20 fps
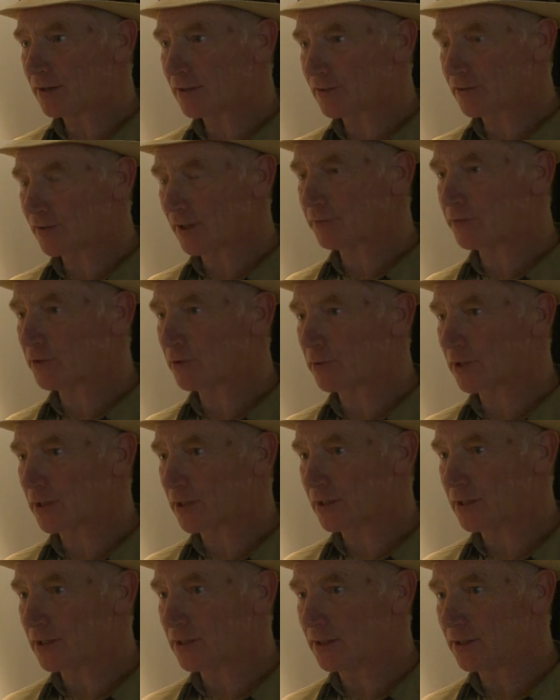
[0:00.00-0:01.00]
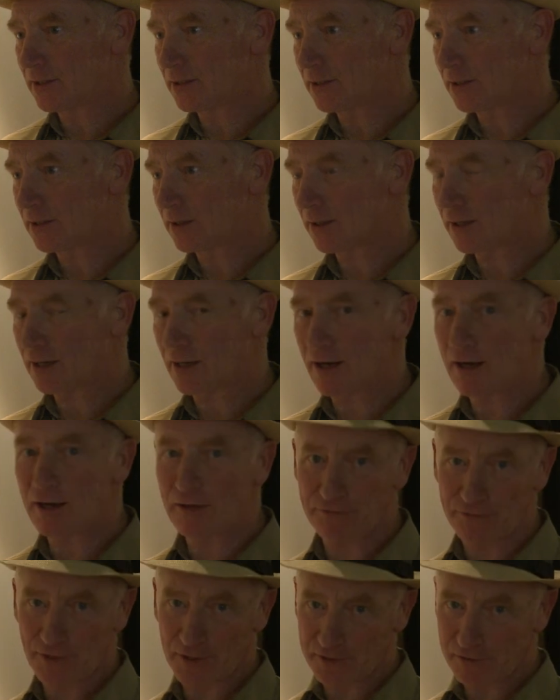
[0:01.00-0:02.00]
Subsequently,
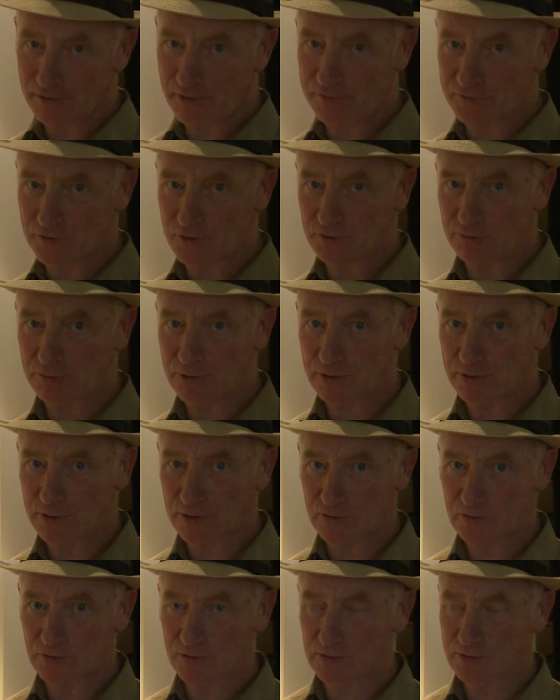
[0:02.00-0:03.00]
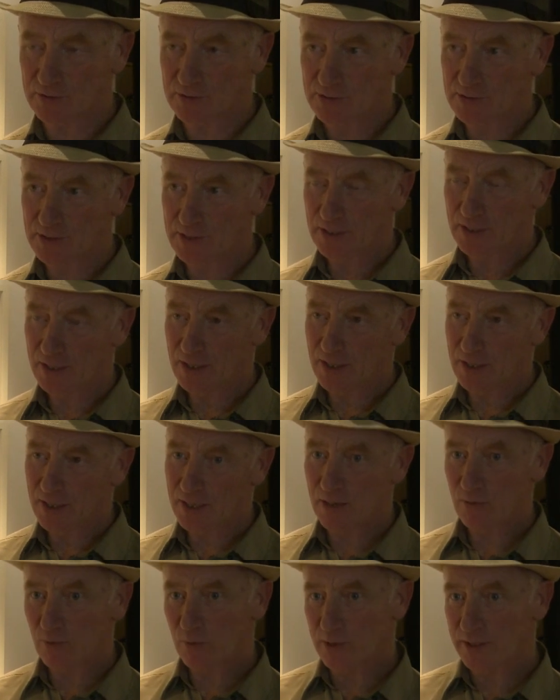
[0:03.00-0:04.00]
I photographed his works
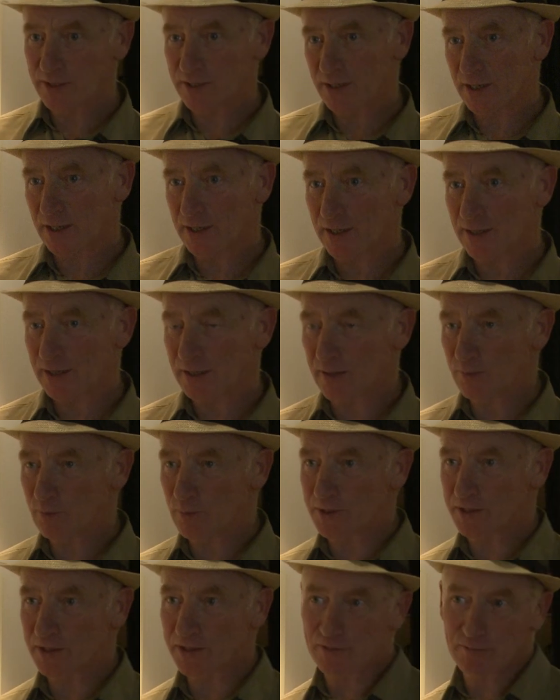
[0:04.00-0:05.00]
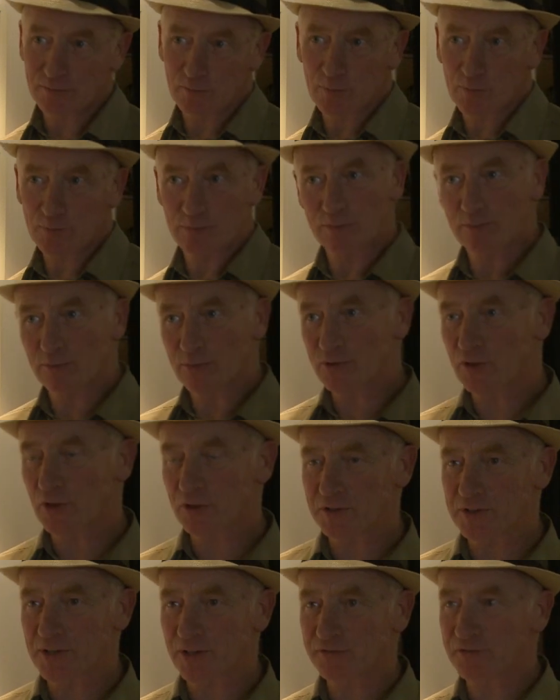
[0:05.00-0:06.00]
when, uh, when I was
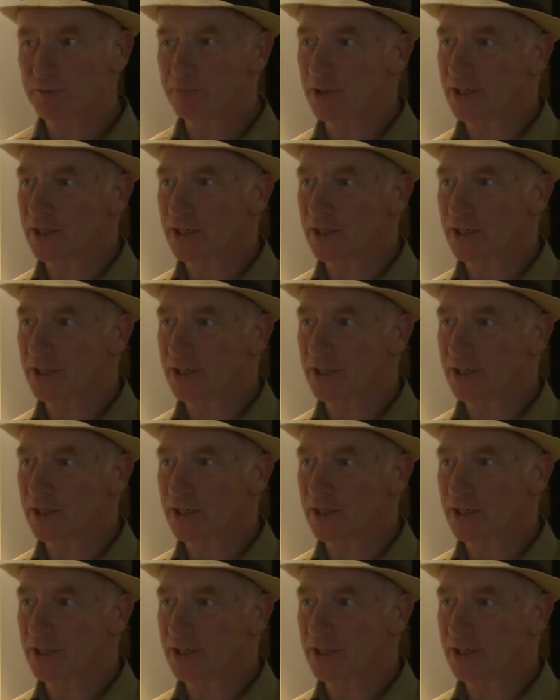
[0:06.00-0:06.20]
old enough to